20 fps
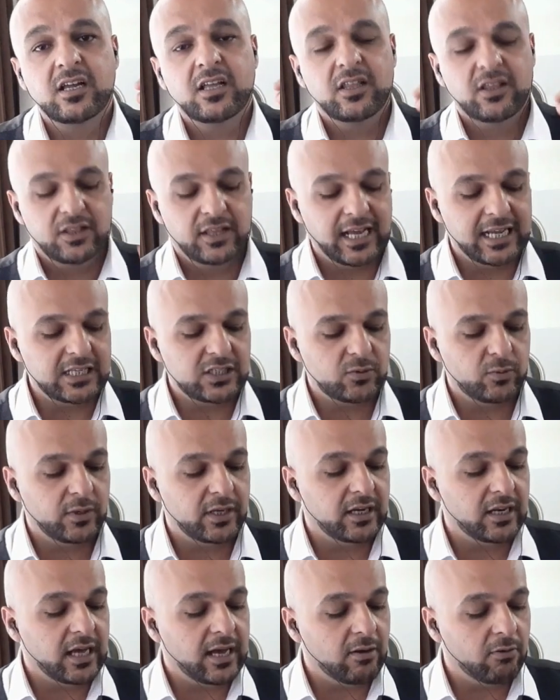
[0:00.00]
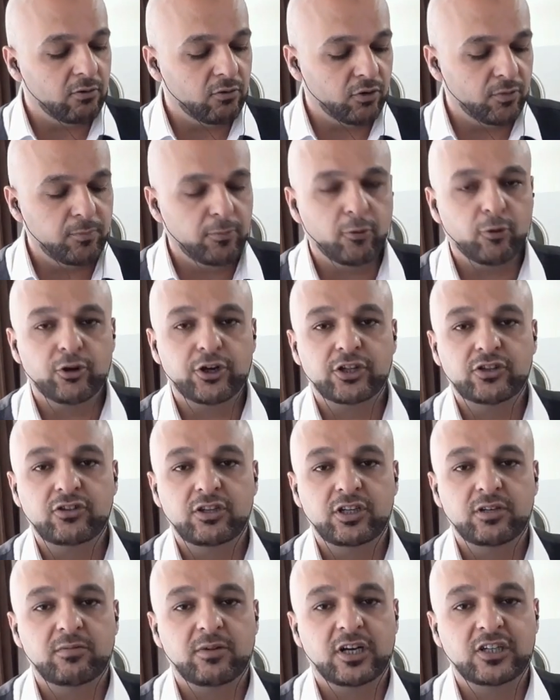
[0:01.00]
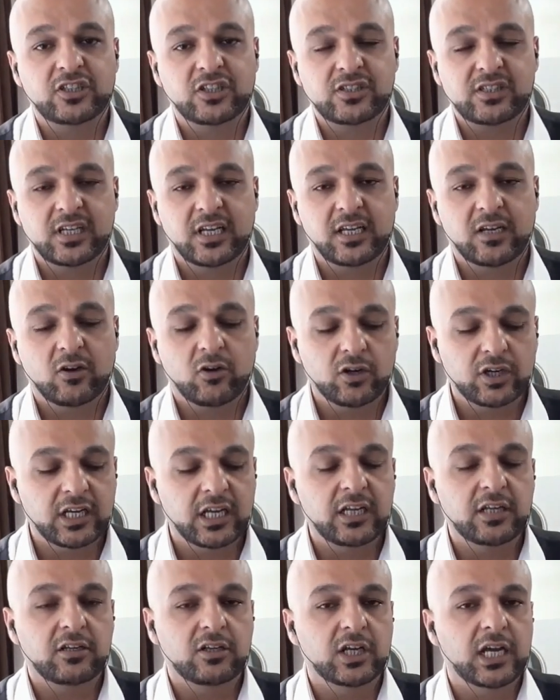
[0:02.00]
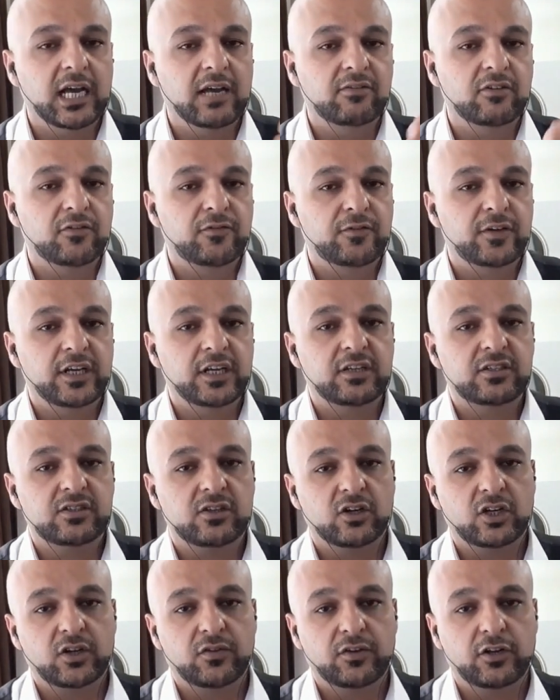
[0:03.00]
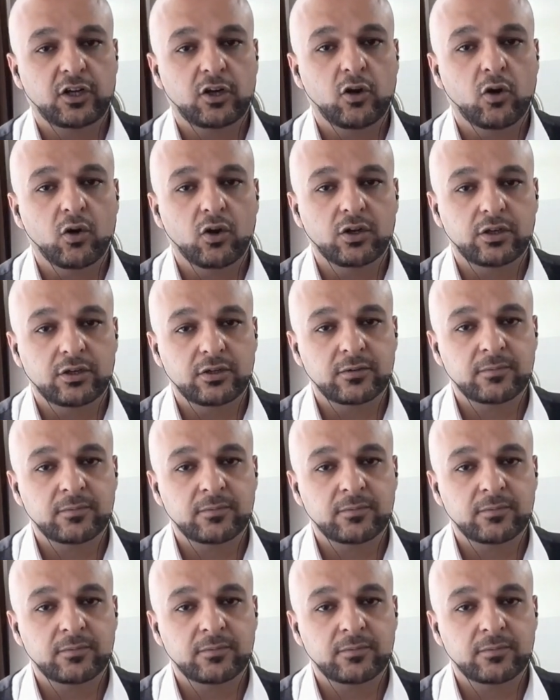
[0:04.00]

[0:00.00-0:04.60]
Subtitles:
That's when I will report it to NEBOSH. I say, okay, you have a fake certificate holder.